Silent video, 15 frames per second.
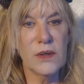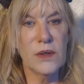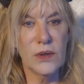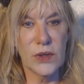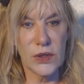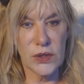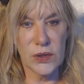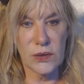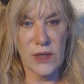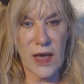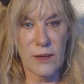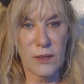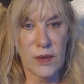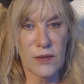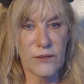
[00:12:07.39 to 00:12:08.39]
you could do
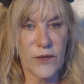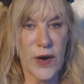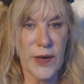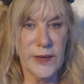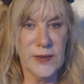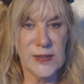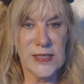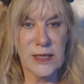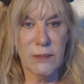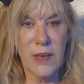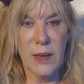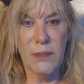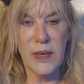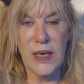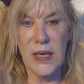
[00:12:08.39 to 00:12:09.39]
that with friends and
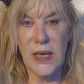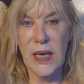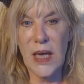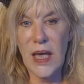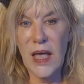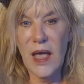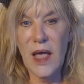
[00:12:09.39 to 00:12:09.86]
maybe